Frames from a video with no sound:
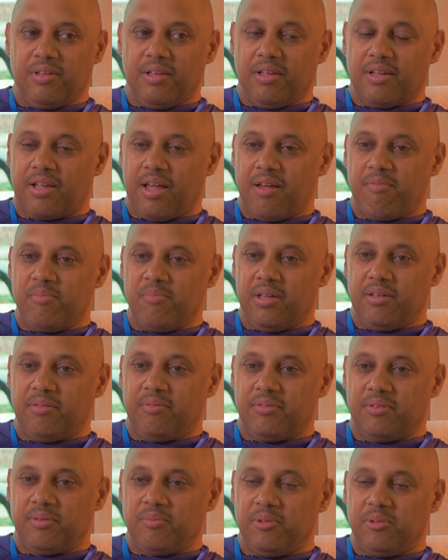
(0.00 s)
Like I met
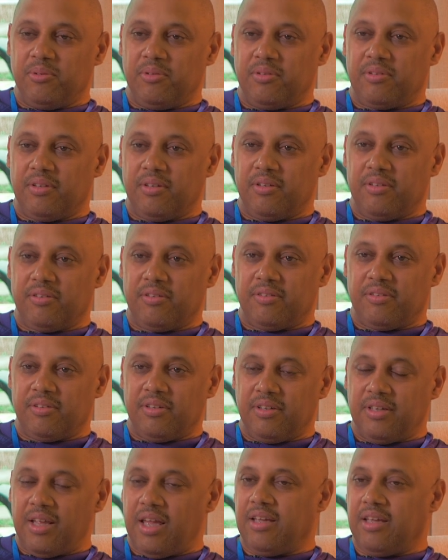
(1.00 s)
some new descendants
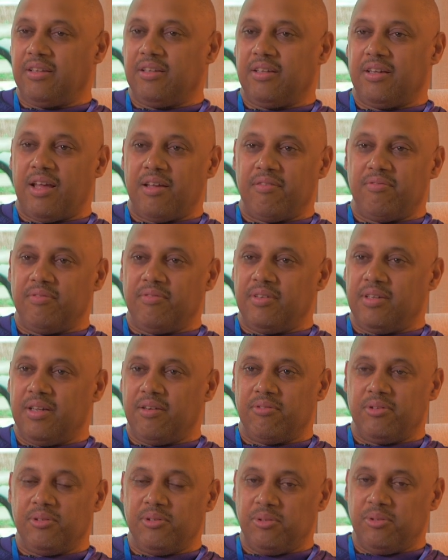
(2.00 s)
today that I
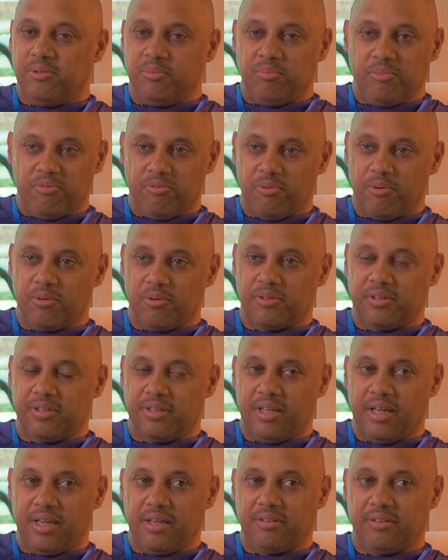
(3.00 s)
never knew before
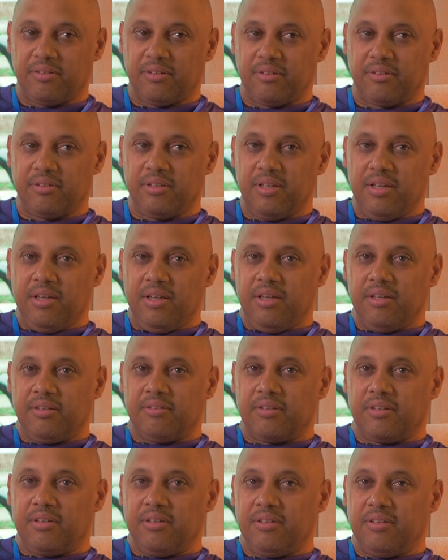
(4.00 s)
today. So
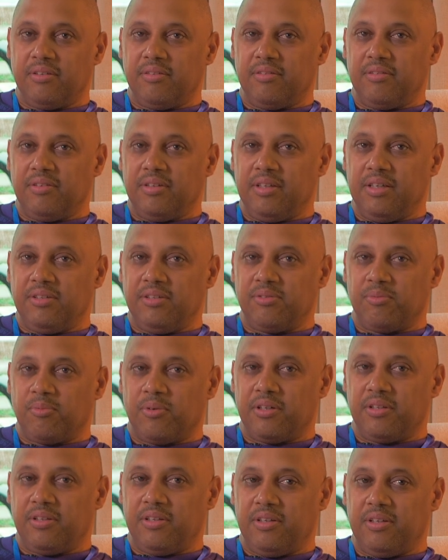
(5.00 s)
it's a good. Each
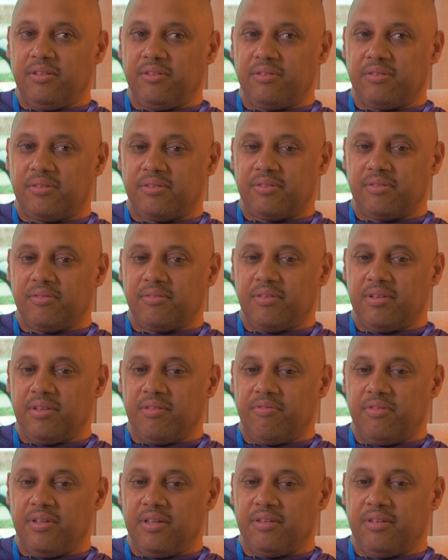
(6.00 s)
one of these
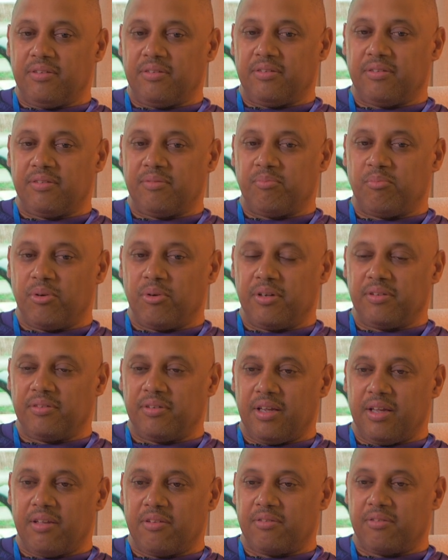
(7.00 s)
events brings
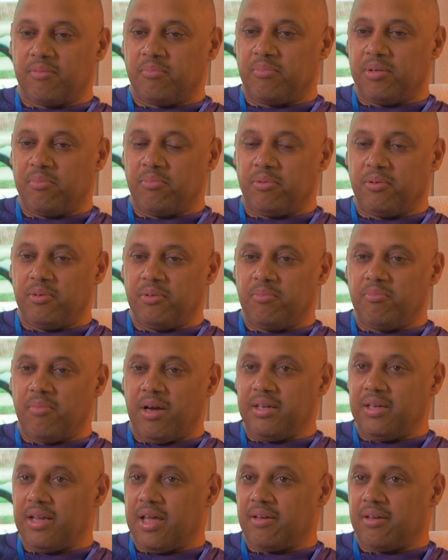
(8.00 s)
together some people you
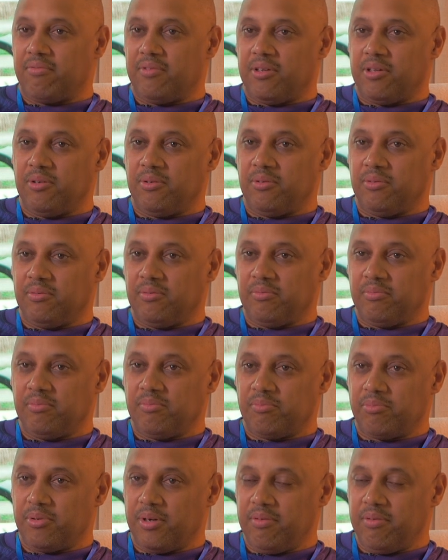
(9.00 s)
might not have
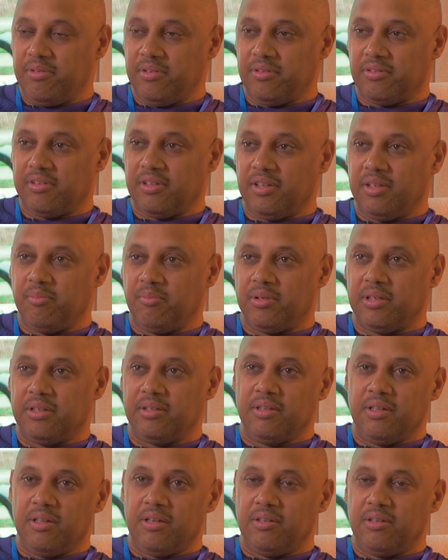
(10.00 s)
known previously, but
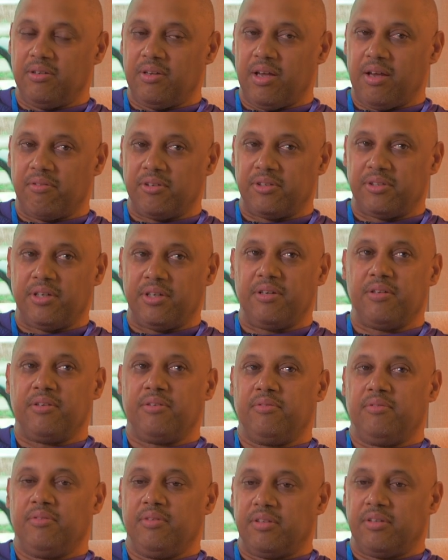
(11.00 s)
you have a
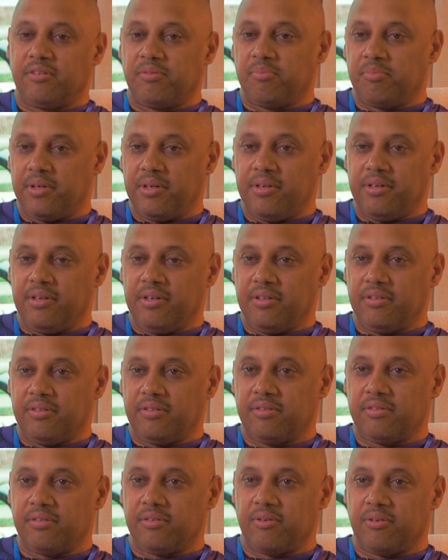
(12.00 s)
shared
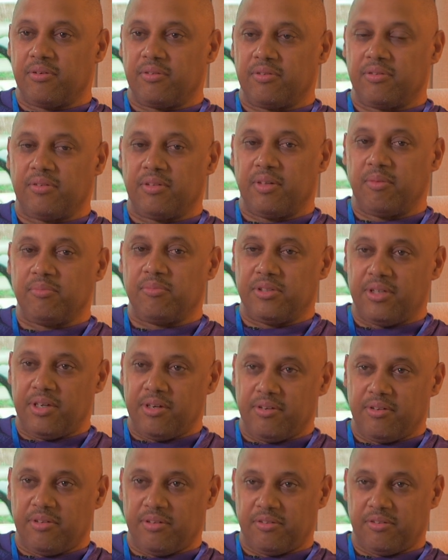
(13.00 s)
experience or some
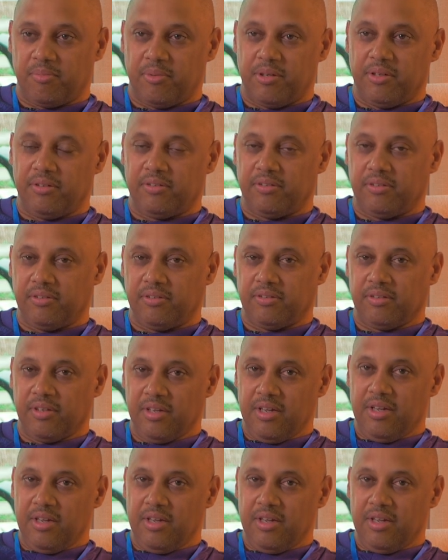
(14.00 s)
shared experiences.